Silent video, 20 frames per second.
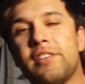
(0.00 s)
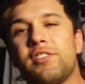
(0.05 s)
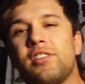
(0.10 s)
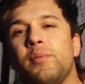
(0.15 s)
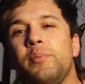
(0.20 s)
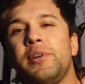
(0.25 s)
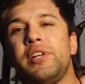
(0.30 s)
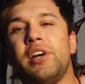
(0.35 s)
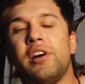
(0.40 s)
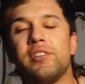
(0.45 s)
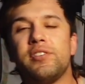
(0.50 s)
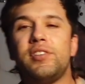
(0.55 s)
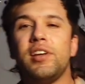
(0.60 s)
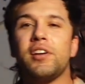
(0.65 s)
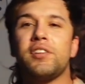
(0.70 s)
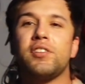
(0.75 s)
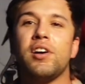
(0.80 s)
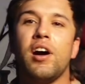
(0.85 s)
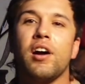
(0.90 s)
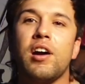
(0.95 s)
somebody on
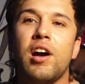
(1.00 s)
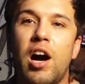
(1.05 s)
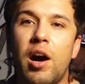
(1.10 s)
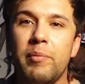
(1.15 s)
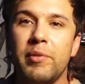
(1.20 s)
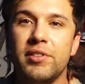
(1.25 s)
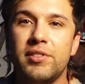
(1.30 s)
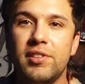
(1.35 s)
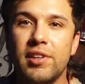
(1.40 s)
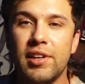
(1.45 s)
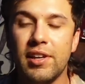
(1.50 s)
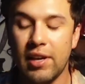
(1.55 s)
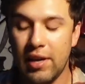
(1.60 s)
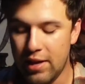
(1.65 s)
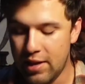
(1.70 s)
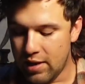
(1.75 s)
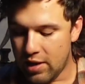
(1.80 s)
TikTok commenting